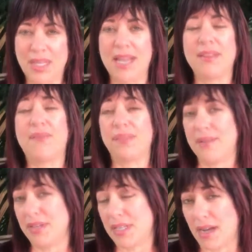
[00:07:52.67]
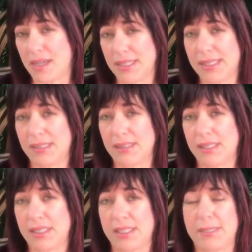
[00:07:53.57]
And the filet mignon is
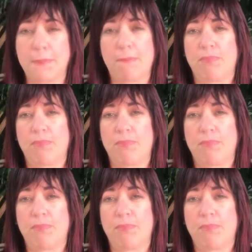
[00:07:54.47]
delicious.